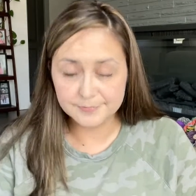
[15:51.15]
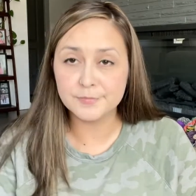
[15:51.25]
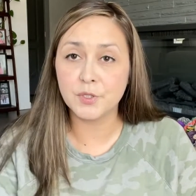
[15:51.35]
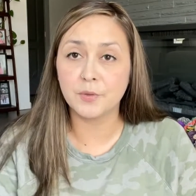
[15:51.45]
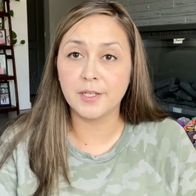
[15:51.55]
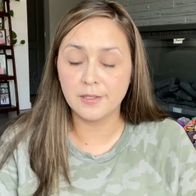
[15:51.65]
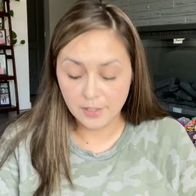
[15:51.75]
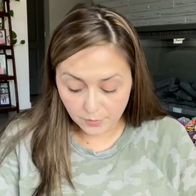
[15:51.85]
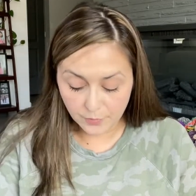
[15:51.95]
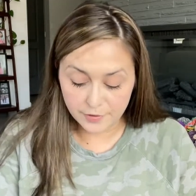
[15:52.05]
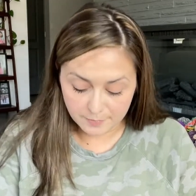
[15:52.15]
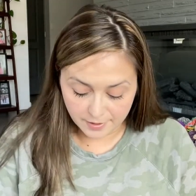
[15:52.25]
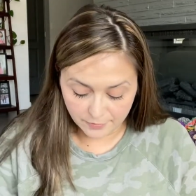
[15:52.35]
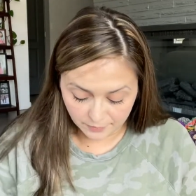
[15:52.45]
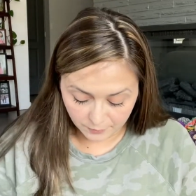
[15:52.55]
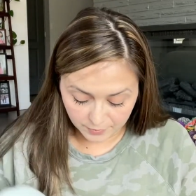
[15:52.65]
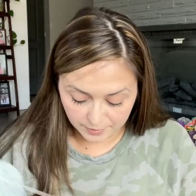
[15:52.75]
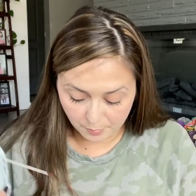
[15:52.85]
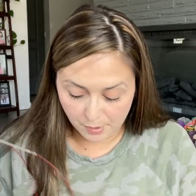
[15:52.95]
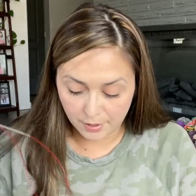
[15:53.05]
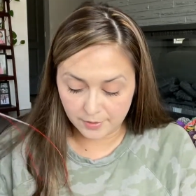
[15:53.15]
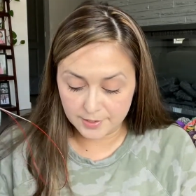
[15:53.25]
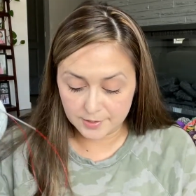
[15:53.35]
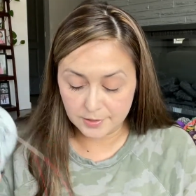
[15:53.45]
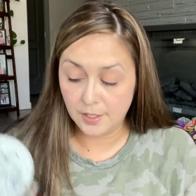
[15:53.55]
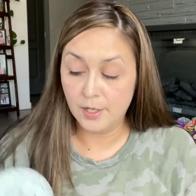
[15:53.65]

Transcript: choking with my other work in progress,